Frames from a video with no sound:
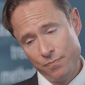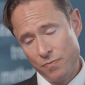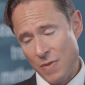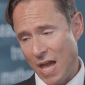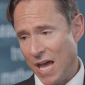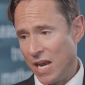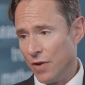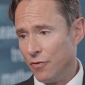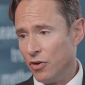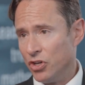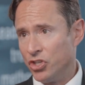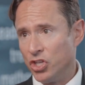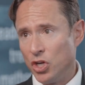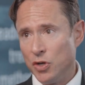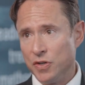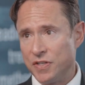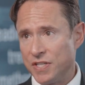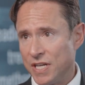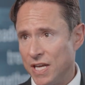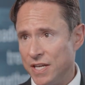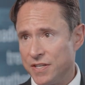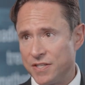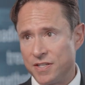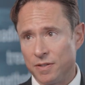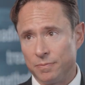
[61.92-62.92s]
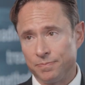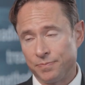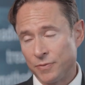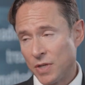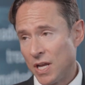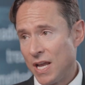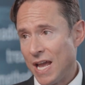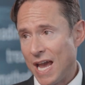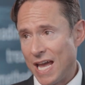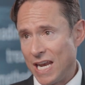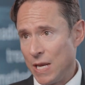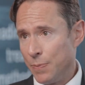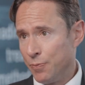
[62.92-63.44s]
and it reduces
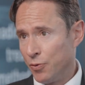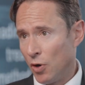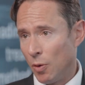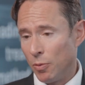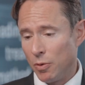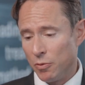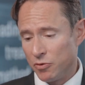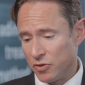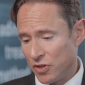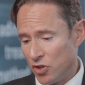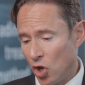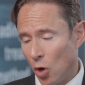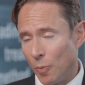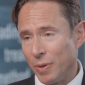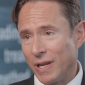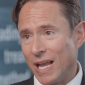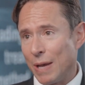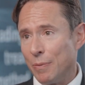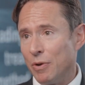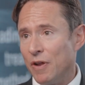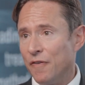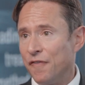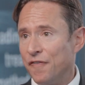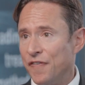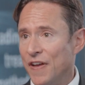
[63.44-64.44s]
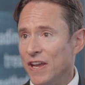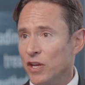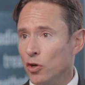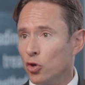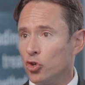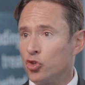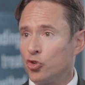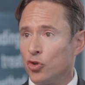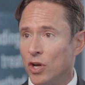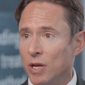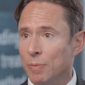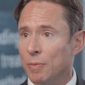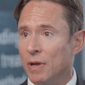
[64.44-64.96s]
any problems with not being able to fit your
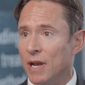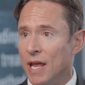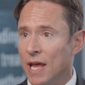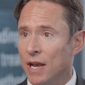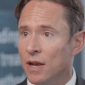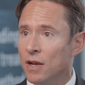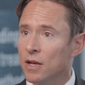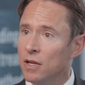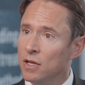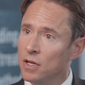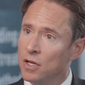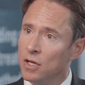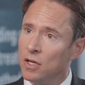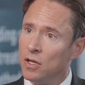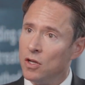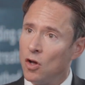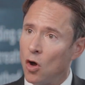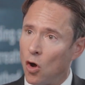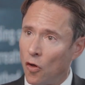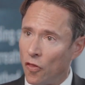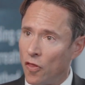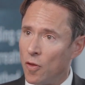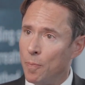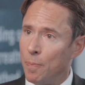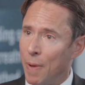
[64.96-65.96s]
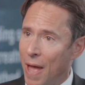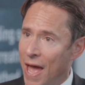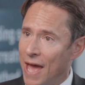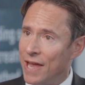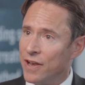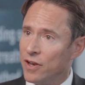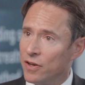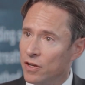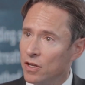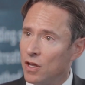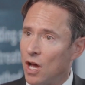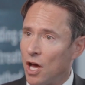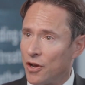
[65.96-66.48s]
treatment in on the bed
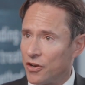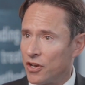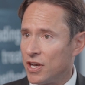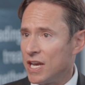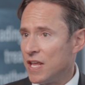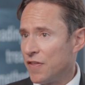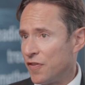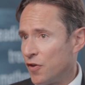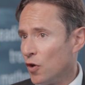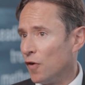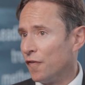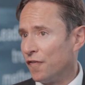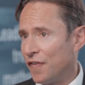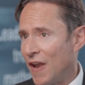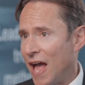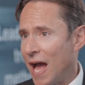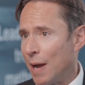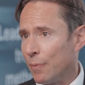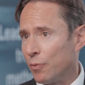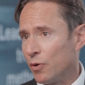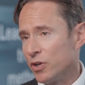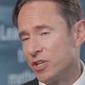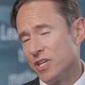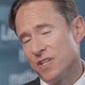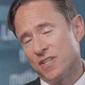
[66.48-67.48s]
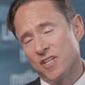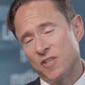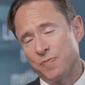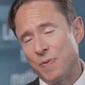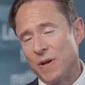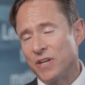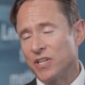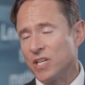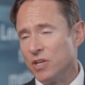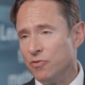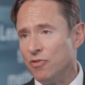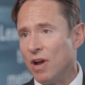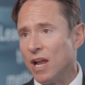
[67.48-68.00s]
underneath your flap, which is
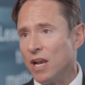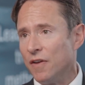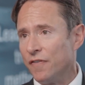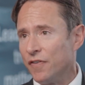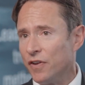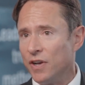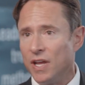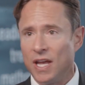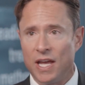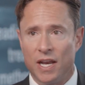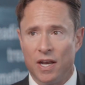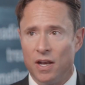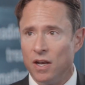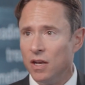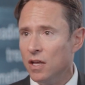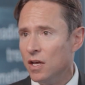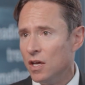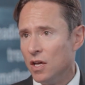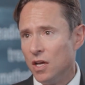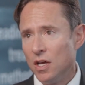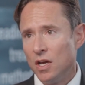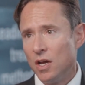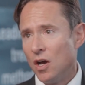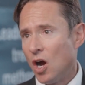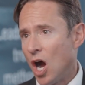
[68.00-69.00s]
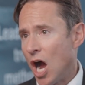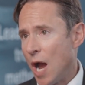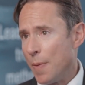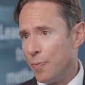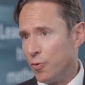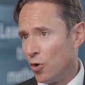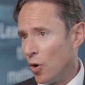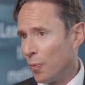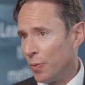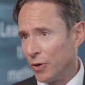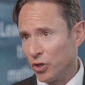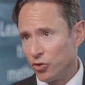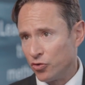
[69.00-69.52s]
especially relevant in
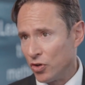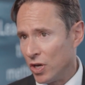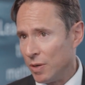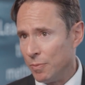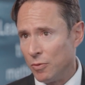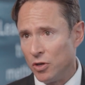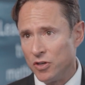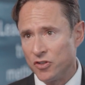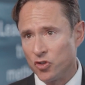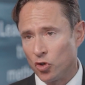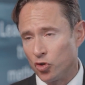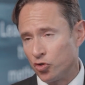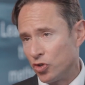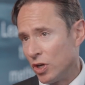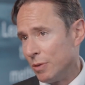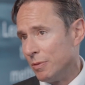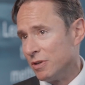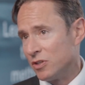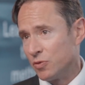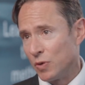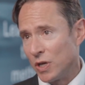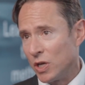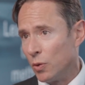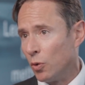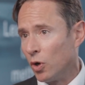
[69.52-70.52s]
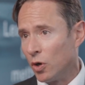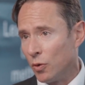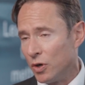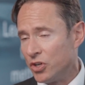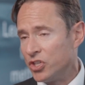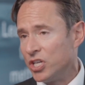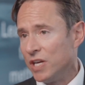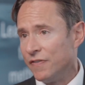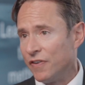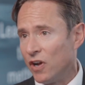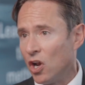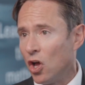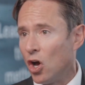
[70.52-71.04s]
hyperopic treatments or treatments where you want to
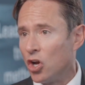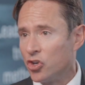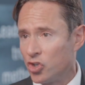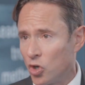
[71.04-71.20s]
achieve a large